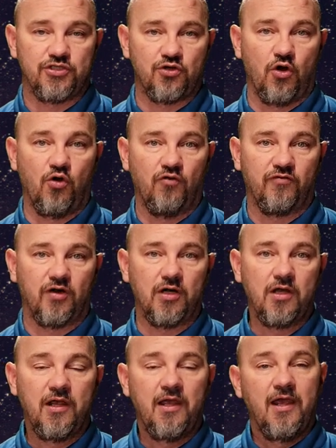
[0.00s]
is over.
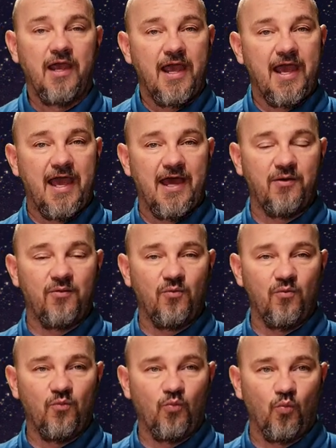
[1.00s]
And
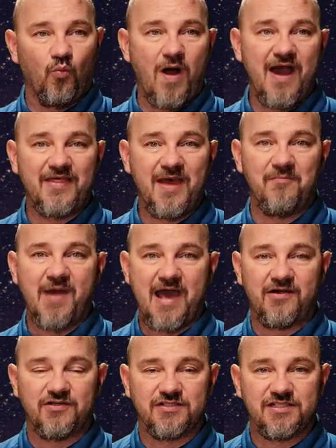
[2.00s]
why that
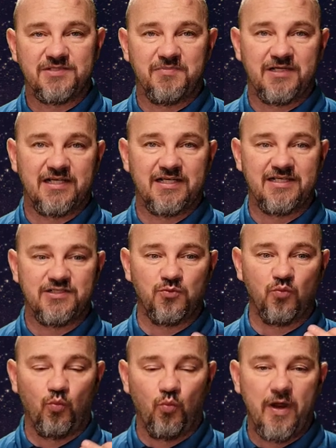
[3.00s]
matters is because
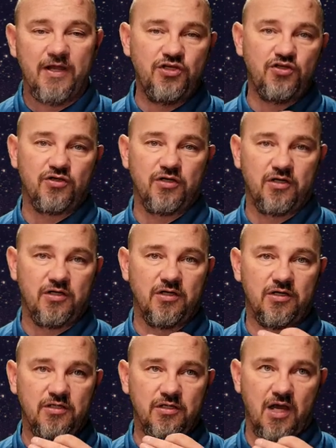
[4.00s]
when
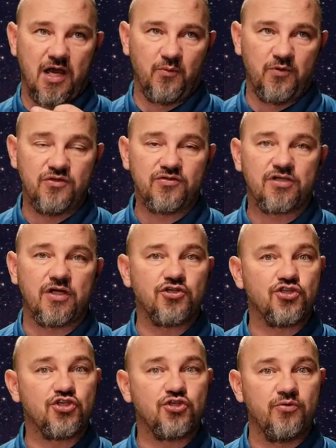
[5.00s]
you're uh, when you
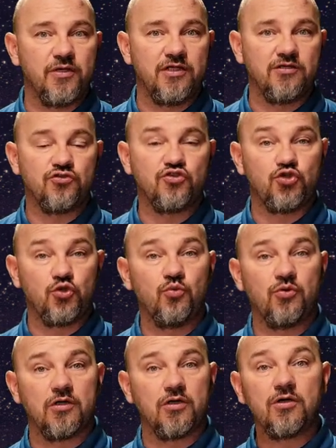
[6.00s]
start shooting
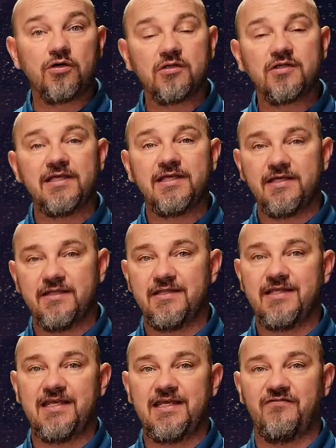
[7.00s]
too early in
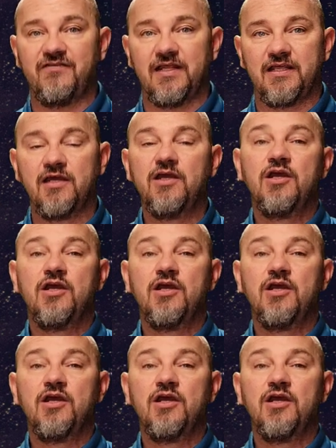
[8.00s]
the evening,